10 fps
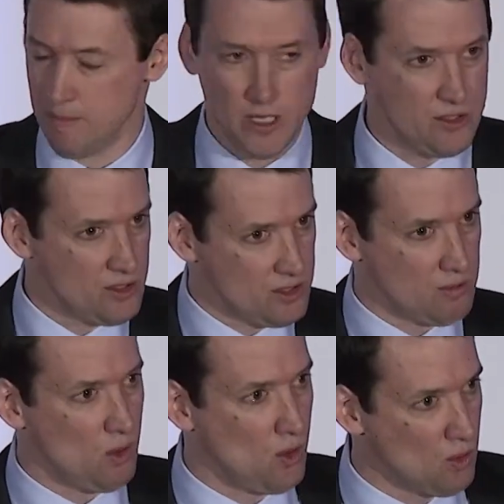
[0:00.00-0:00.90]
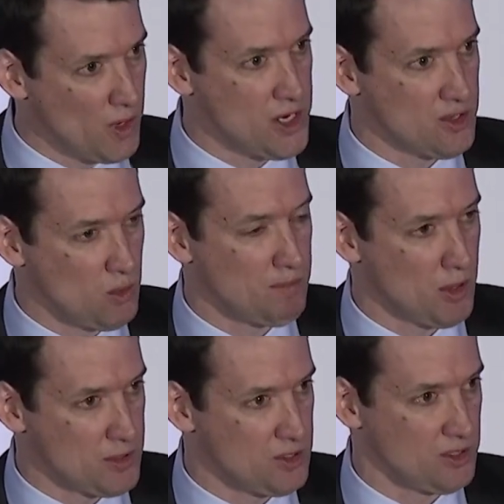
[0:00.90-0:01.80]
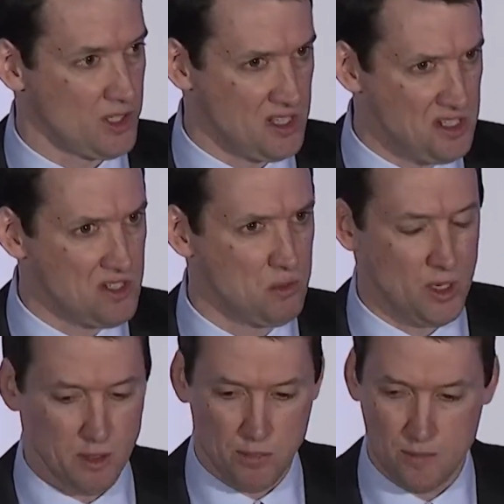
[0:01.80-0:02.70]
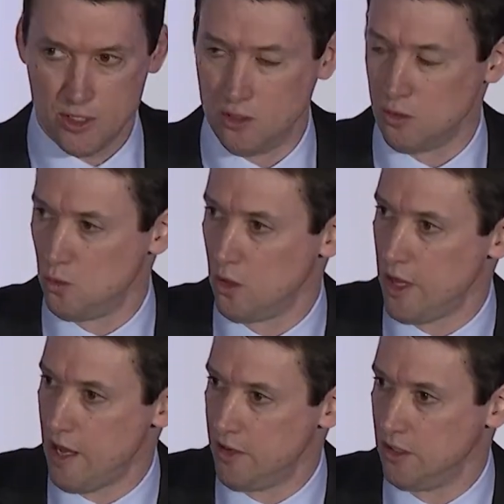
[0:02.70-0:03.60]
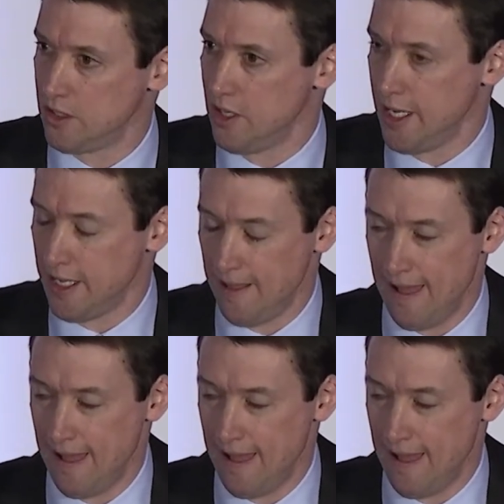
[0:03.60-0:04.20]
Because there's a whole range of what purpose looks like. This is what a purpose worth having looks like.